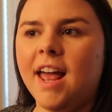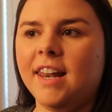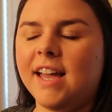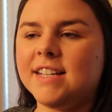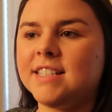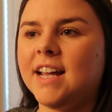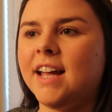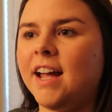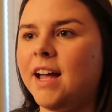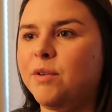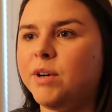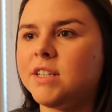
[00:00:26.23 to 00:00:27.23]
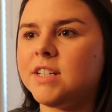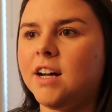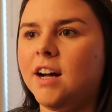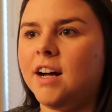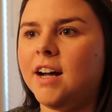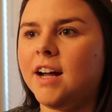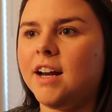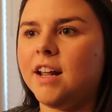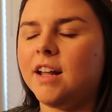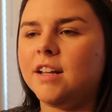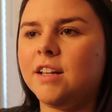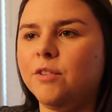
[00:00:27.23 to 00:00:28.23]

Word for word: And last night I worked on